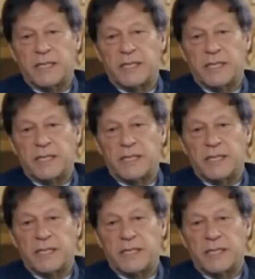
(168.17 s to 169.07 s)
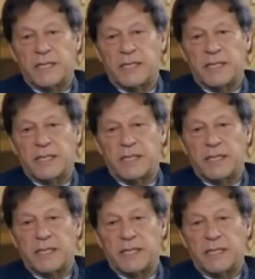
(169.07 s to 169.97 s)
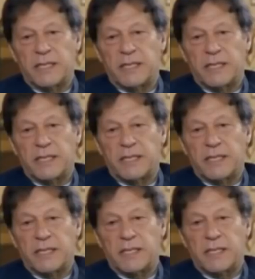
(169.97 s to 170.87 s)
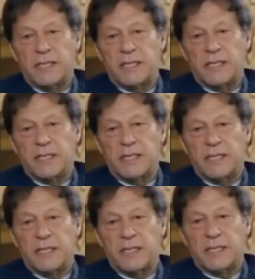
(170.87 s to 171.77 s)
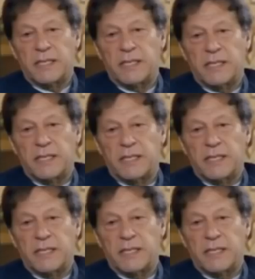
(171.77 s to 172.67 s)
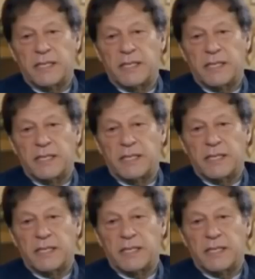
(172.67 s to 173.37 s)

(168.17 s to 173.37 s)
No words are spoken by the person on screen.